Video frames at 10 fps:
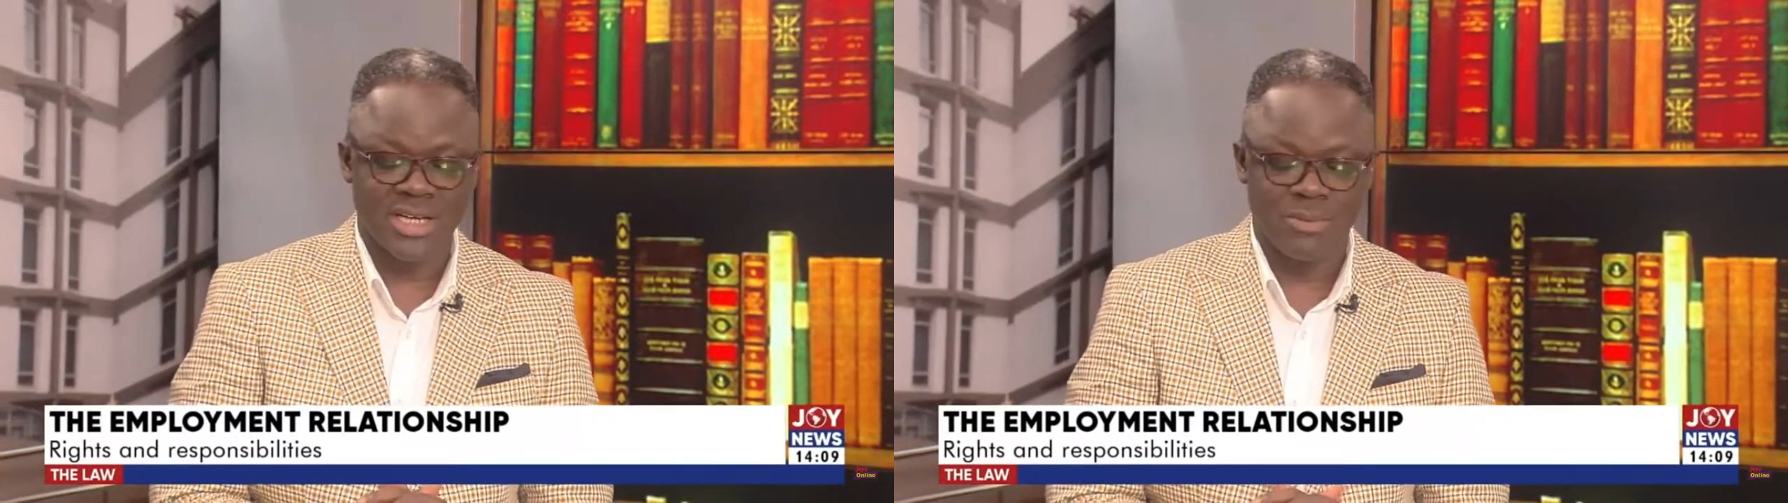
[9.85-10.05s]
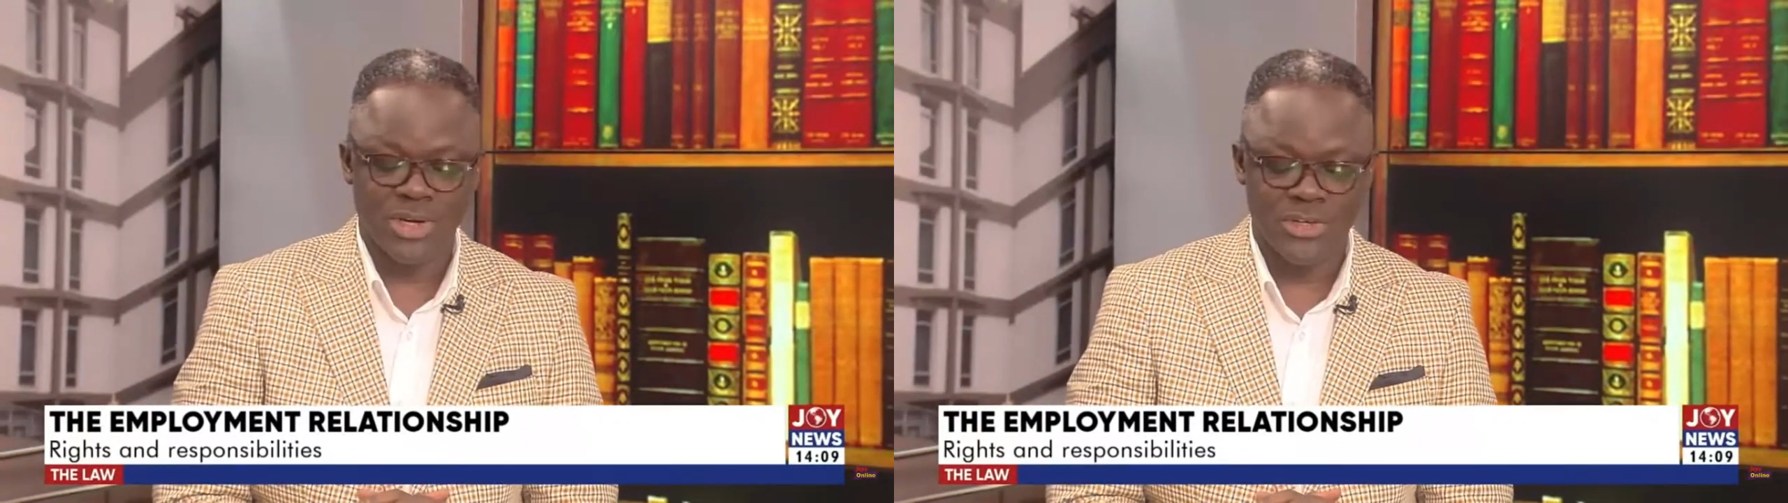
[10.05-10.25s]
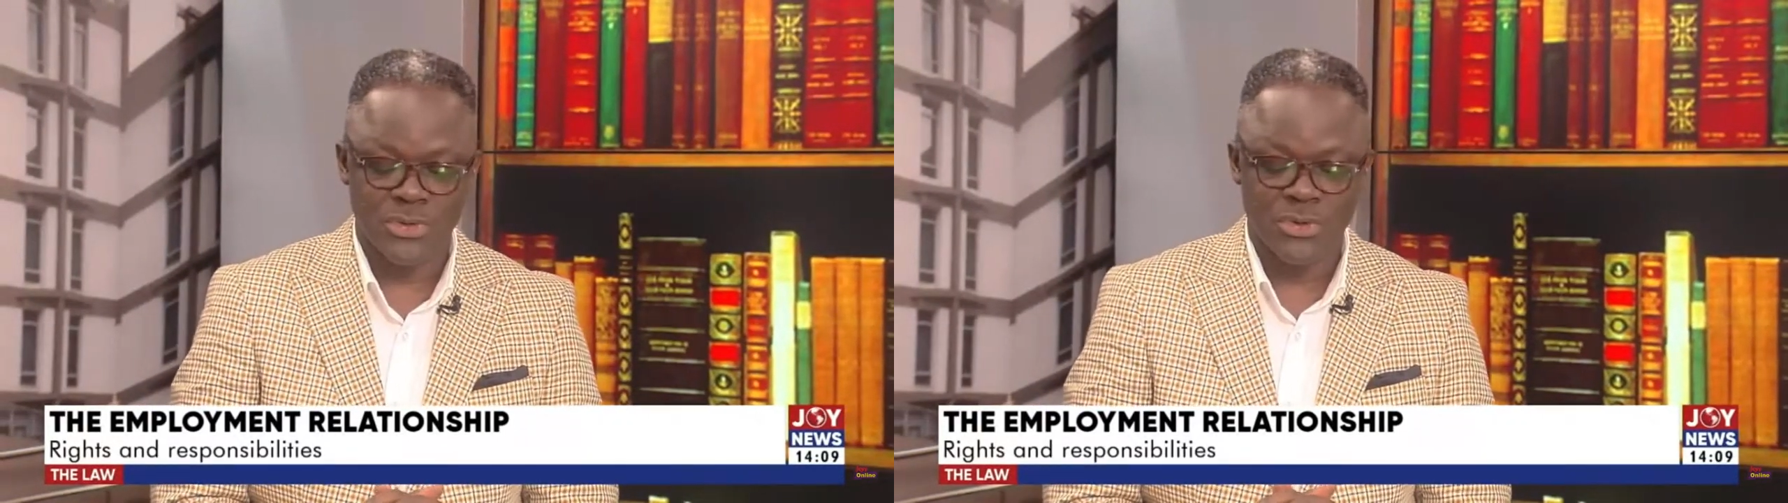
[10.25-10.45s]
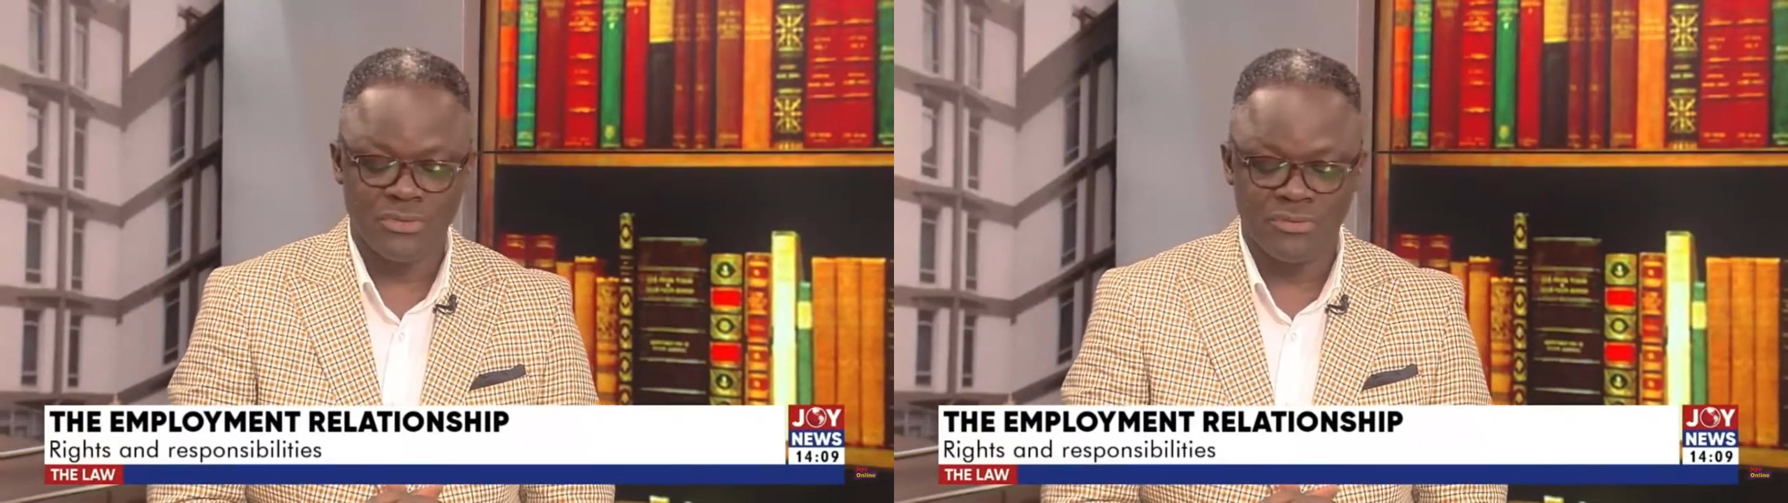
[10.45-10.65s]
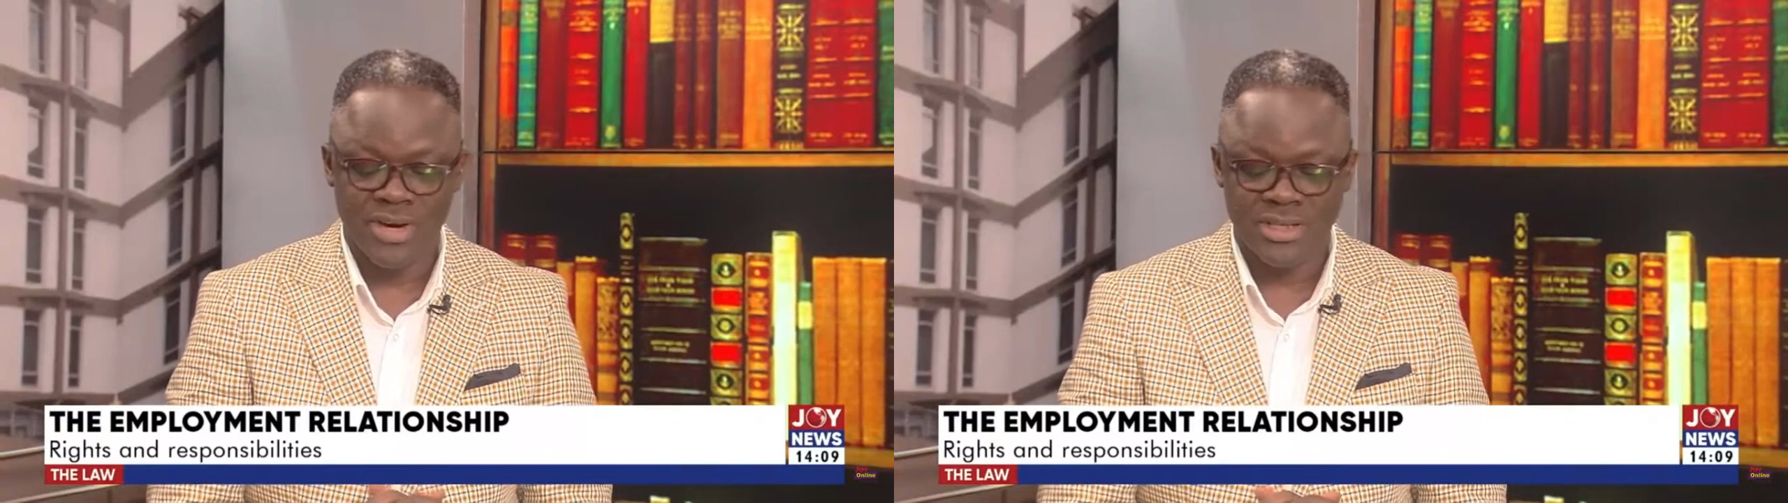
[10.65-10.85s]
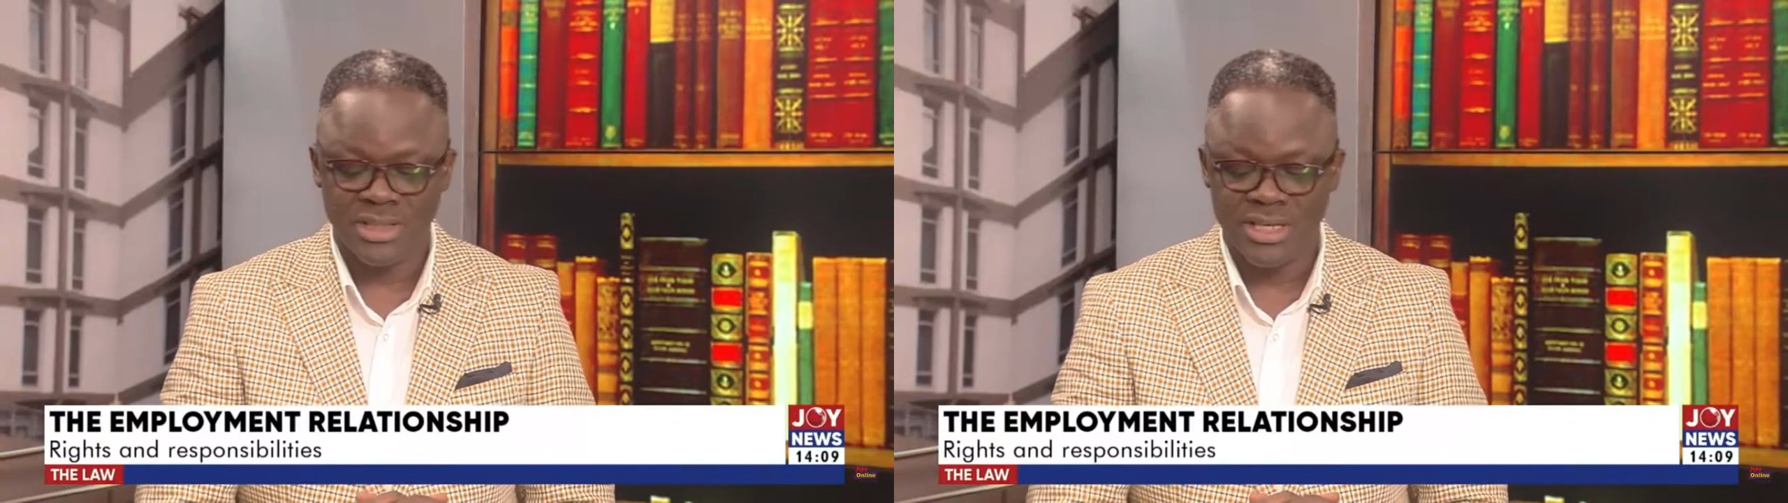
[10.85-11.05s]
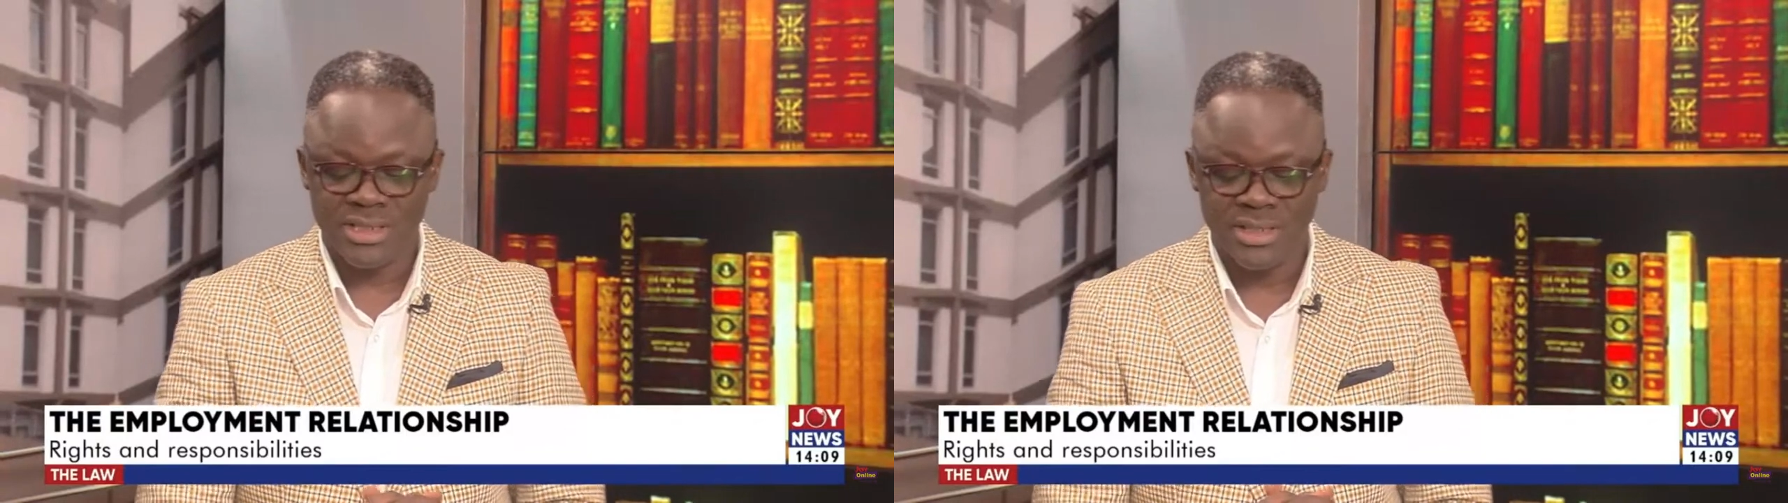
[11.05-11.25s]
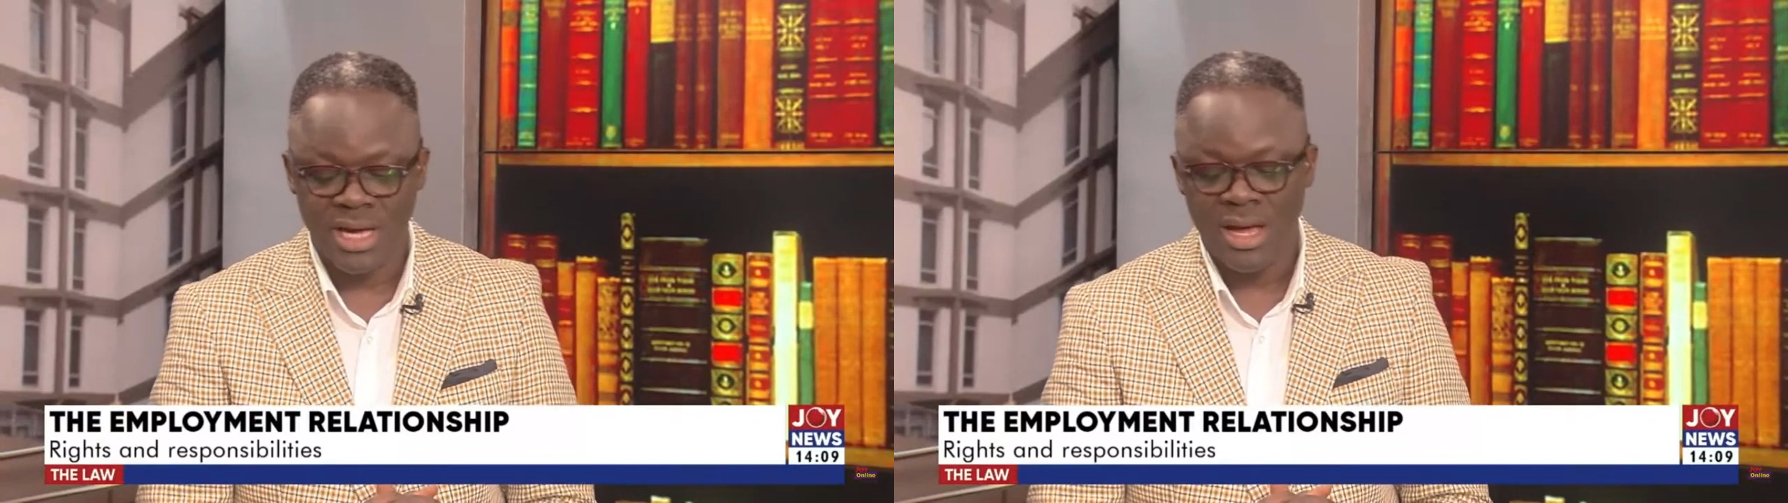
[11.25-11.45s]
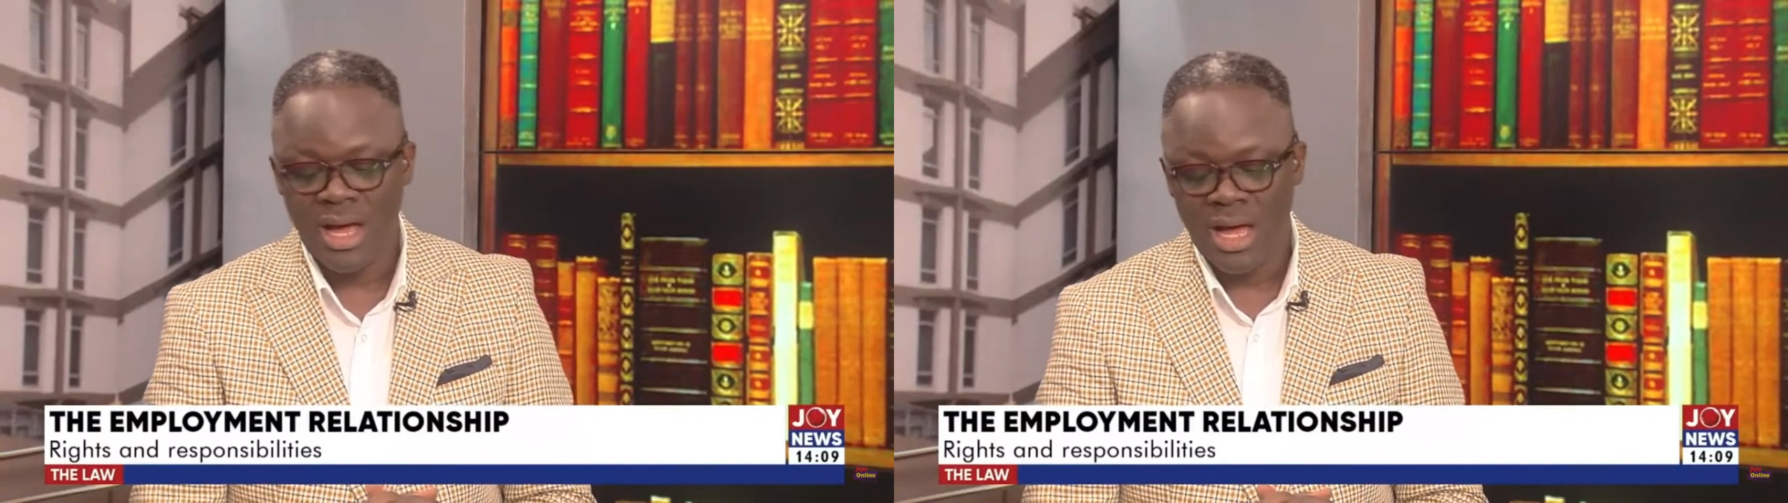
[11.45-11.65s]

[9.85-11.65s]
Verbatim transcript: shall be assured of rest, leisure,